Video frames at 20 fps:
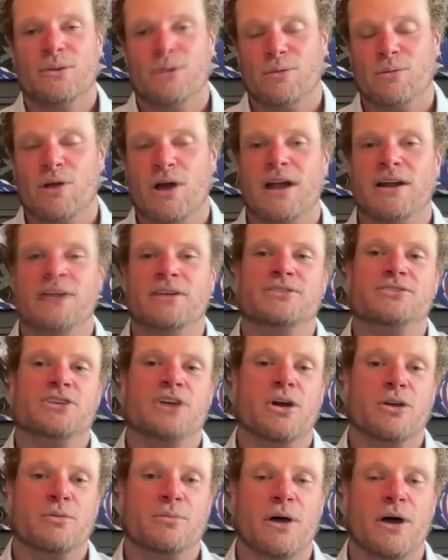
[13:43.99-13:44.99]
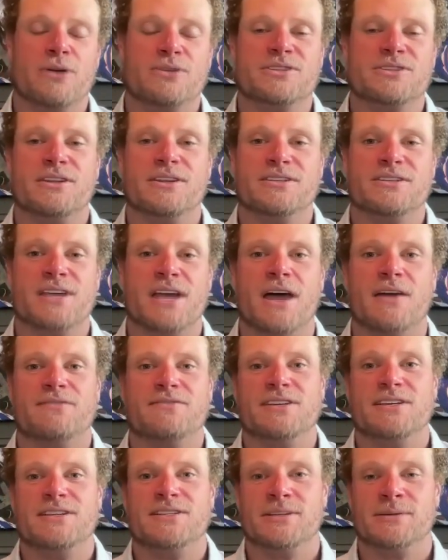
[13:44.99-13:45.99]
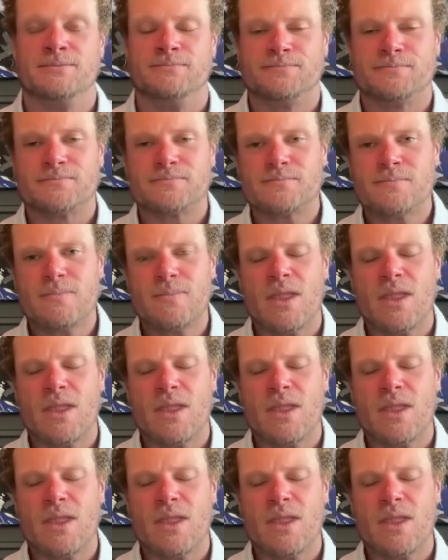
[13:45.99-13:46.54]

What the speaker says: We brought in Joey Bosa this offseason.